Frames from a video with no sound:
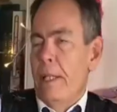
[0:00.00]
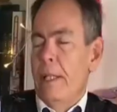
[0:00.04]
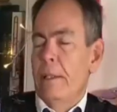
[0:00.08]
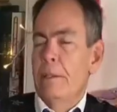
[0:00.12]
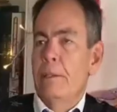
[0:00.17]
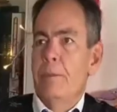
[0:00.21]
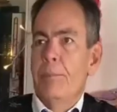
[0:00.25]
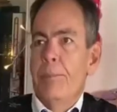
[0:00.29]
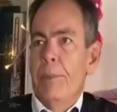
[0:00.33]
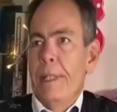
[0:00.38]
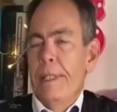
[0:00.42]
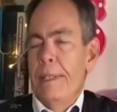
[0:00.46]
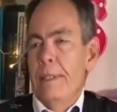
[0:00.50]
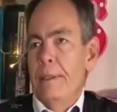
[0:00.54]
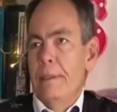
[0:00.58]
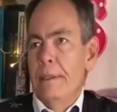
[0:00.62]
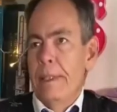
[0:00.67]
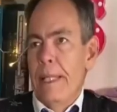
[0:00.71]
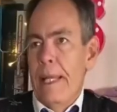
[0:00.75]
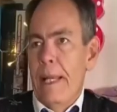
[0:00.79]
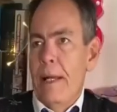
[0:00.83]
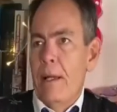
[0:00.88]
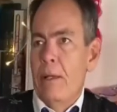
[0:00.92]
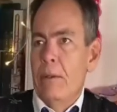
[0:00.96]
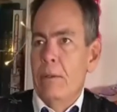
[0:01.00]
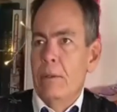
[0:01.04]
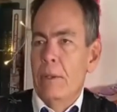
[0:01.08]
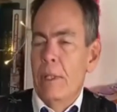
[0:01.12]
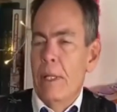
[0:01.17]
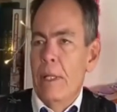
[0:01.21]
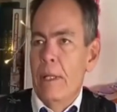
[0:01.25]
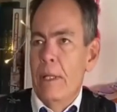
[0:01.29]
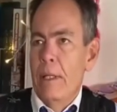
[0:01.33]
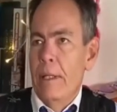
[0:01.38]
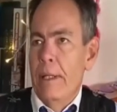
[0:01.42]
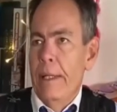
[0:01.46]
lines are breaking
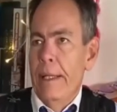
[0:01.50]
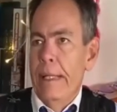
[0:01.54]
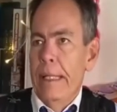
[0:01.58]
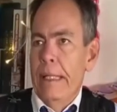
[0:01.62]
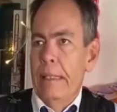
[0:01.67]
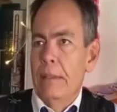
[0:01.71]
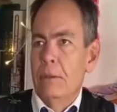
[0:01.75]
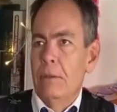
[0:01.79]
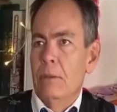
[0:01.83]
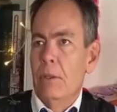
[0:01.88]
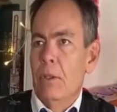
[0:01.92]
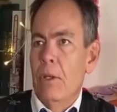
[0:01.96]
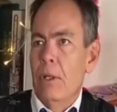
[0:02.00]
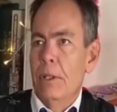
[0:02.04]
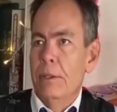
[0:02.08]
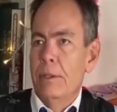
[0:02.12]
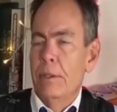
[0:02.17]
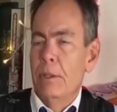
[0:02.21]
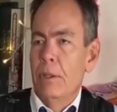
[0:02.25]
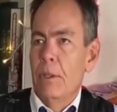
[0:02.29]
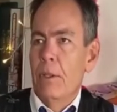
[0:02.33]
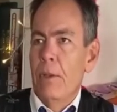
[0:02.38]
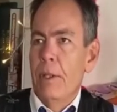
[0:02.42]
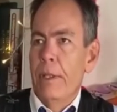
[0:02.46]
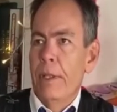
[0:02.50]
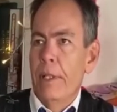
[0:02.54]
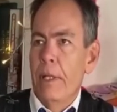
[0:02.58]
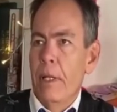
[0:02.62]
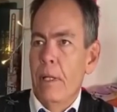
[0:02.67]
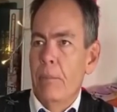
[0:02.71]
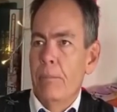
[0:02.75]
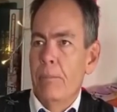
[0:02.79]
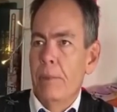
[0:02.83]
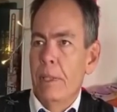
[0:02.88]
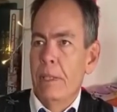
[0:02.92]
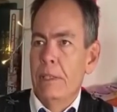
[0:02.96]
down and costs are going
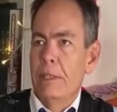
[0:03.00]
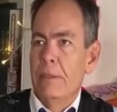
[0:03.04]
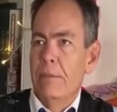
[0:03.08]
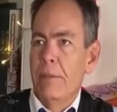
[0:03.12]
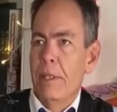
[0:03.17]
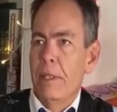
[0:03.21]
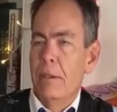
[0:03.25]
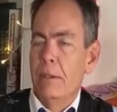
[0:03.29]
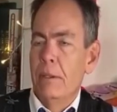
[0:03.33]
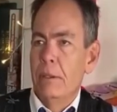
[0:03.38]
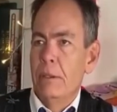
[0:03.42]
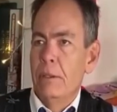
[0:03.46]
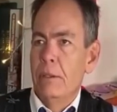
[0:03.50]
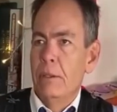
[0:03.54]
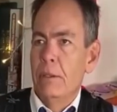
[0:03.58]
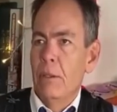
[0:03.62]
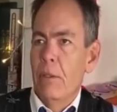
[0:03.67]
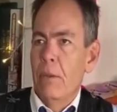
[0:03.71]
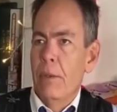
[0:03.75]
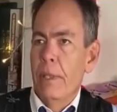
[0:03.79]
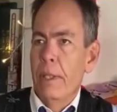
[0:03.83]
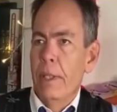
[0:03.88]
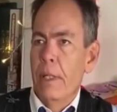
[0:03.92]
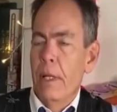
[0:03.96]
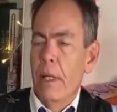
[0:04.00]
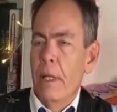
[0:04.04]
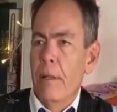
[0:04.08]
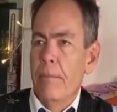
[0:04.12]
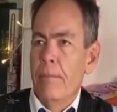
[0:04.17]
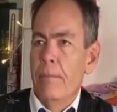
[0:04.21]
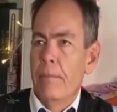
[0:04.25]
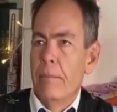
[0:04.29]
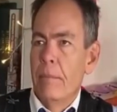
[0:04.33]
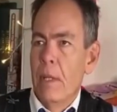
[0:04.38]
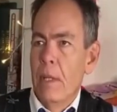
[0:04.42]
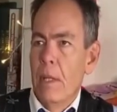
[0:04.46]
up, price of energy is going
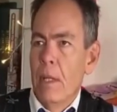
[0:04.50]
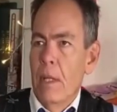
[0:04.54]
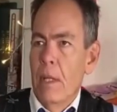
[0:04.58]
up.